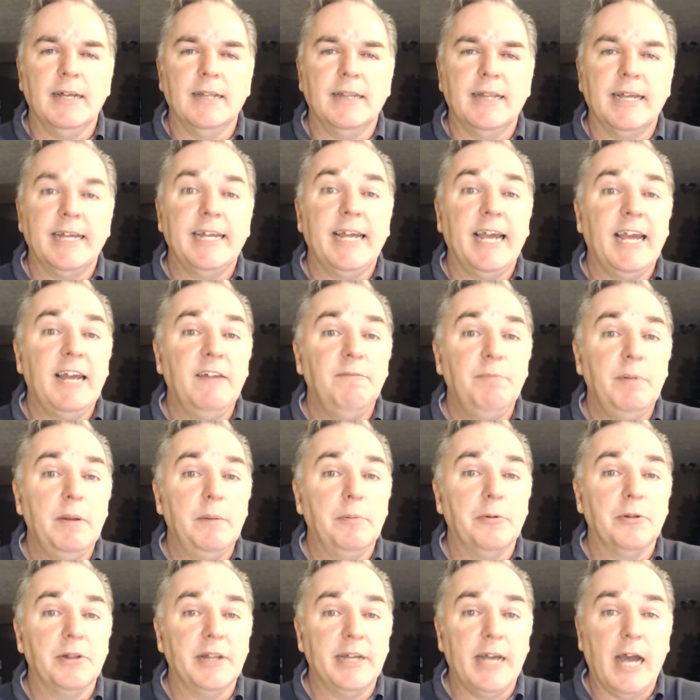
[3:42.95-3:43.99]
they gave
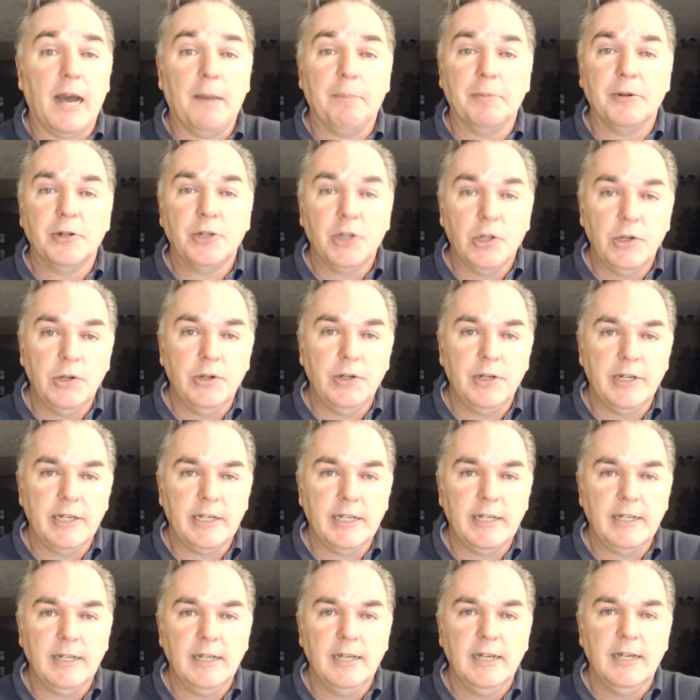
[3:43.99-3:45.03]
people the
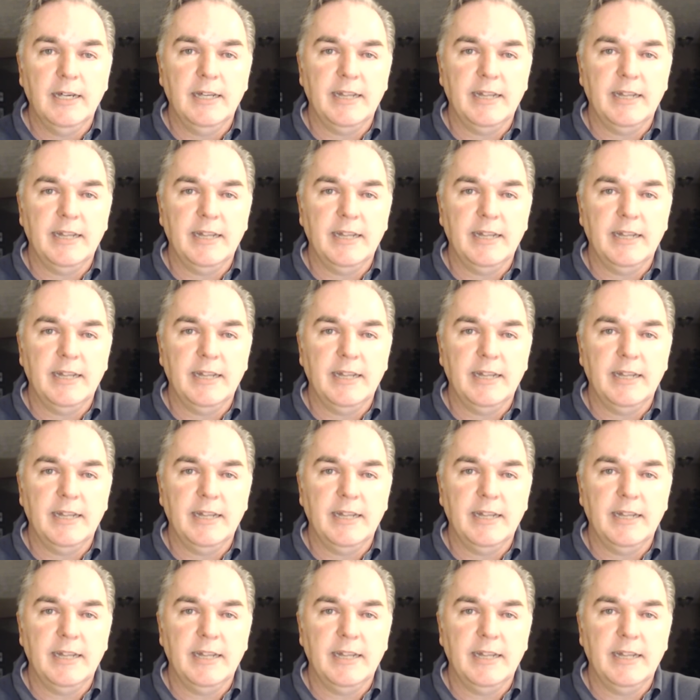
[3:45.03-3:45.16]
opportunity,